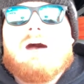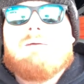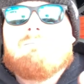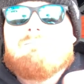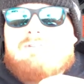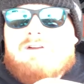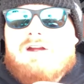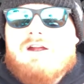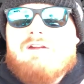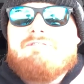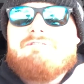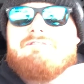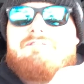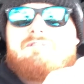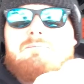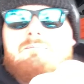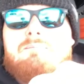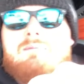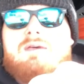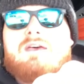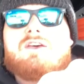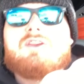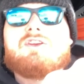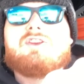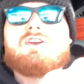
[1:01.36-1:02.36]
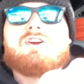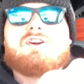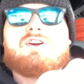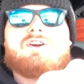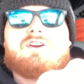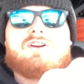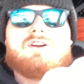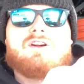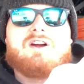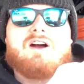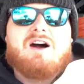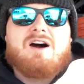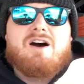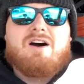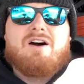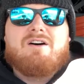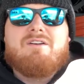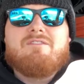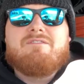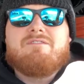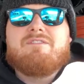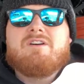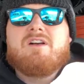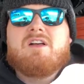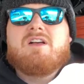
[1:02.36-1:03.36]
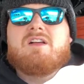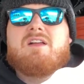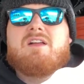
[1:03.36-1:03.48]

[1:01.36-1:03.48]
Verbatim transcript: I'm very familiar of